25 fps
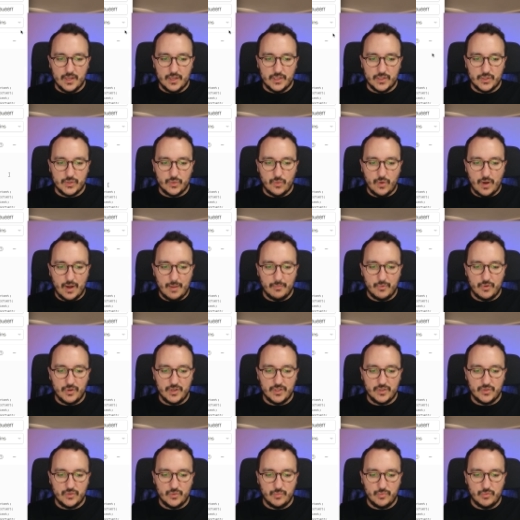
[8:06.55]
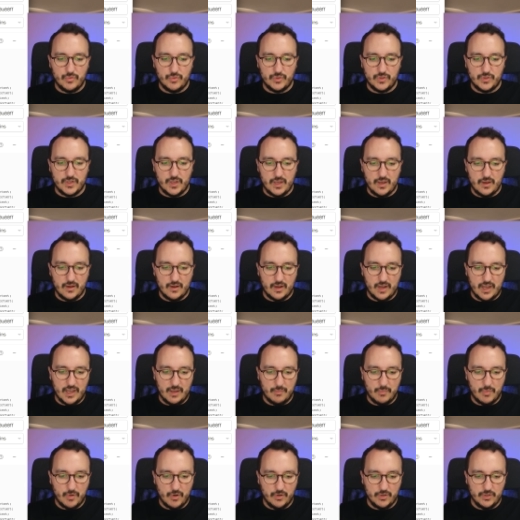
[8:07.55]
So I'm going to put here a
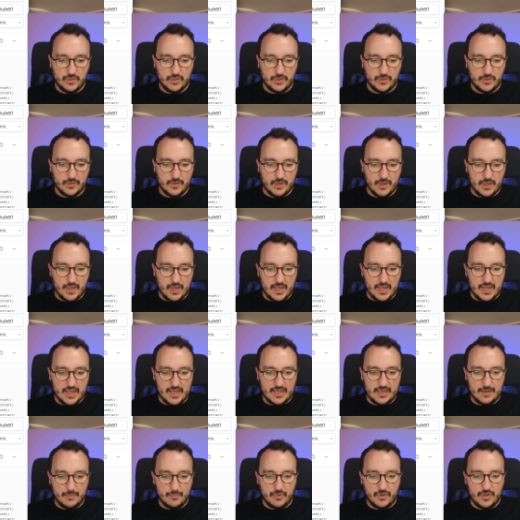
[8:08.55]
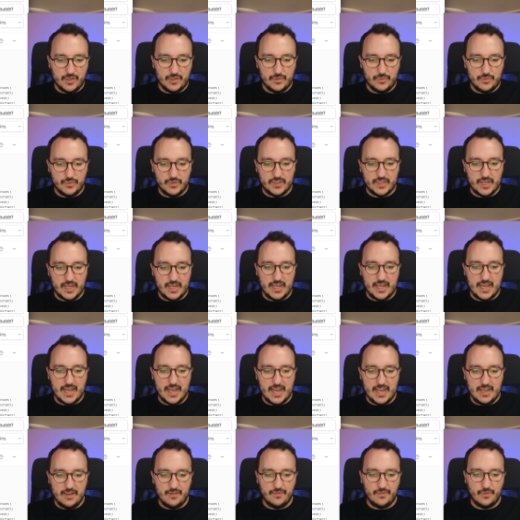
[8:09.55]
point, and I'm going to say,
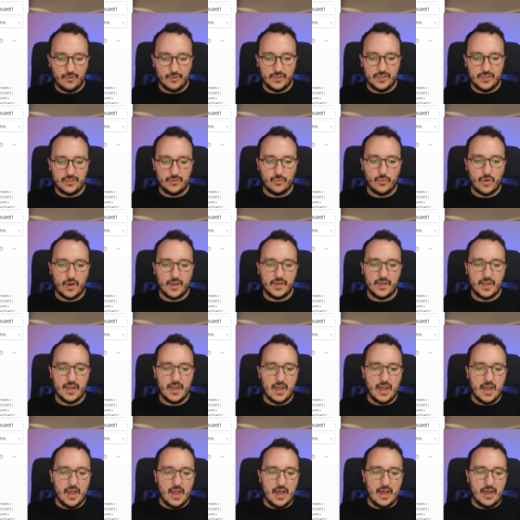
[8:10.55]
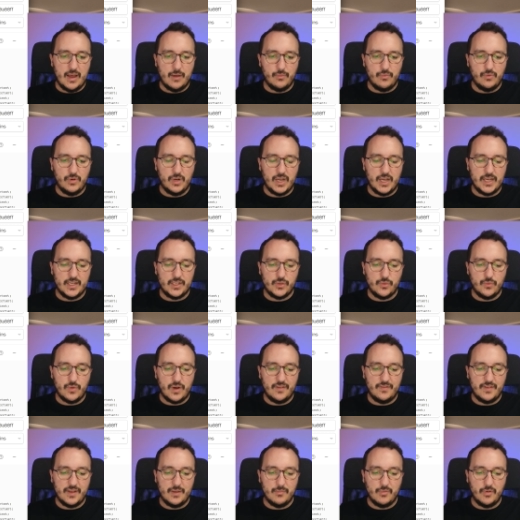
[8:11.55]
hey, for this one, I would like to
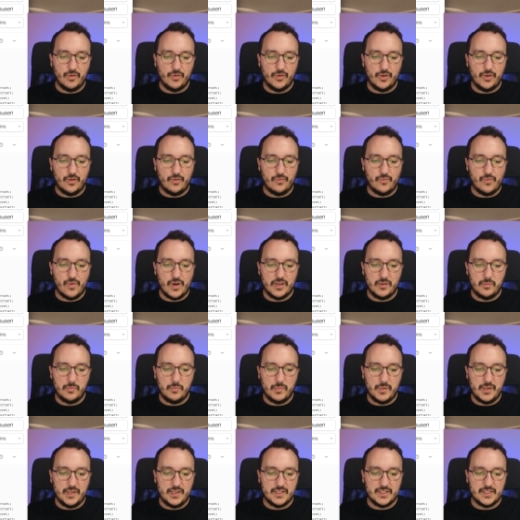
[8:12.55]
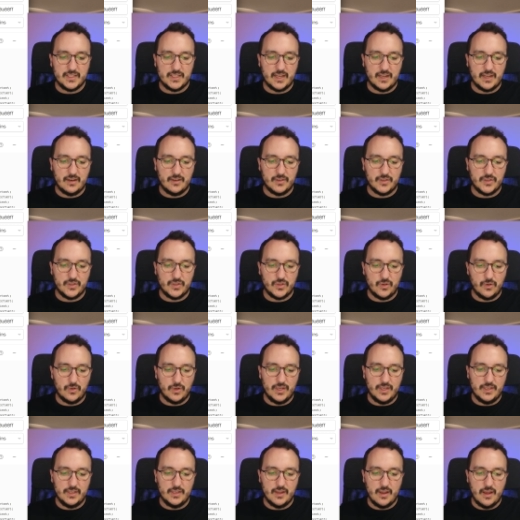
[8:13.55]
have a border of one pixel
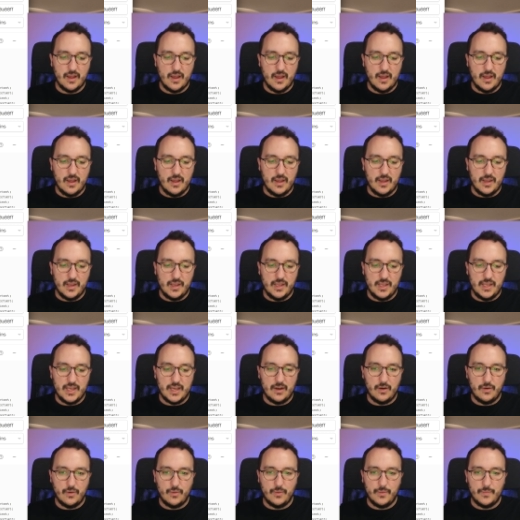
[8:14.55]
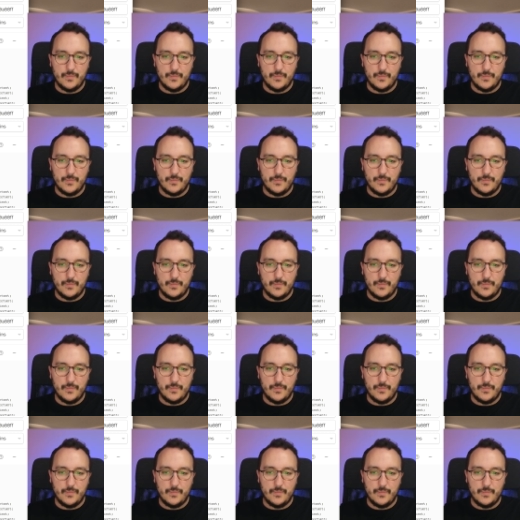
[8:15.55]
solid yellow.